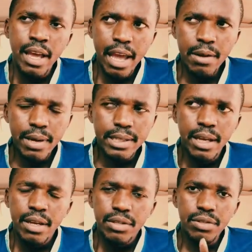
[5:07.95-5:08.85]
Anyways,
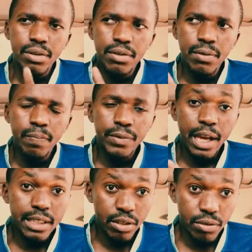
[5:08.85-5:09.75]
so
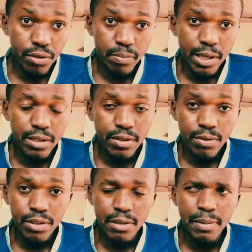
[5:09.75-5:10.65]
attend to those patients
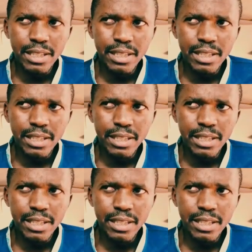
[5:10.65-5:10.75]
first.